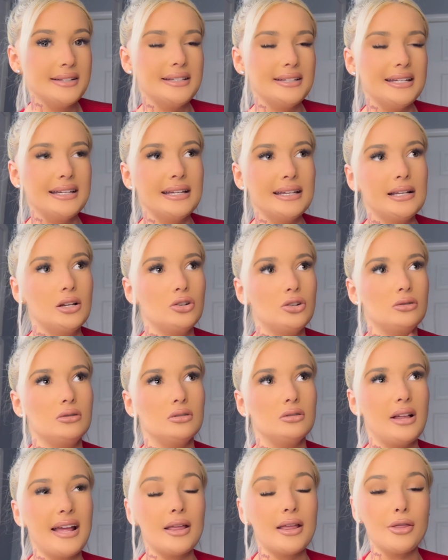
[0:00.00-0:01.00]

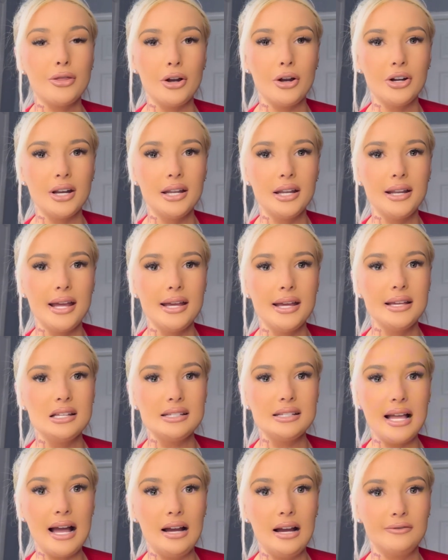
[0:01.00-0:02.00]
did, like 30
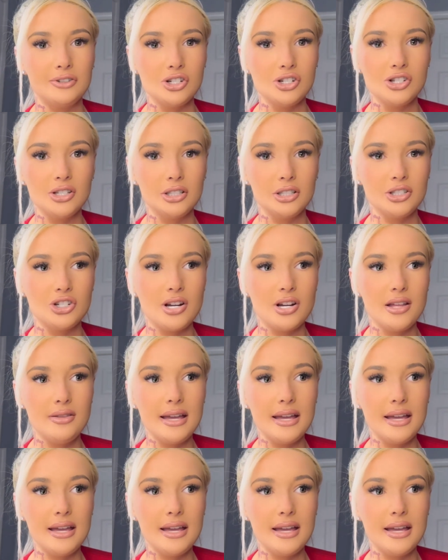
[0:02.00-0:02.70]
days after surgery,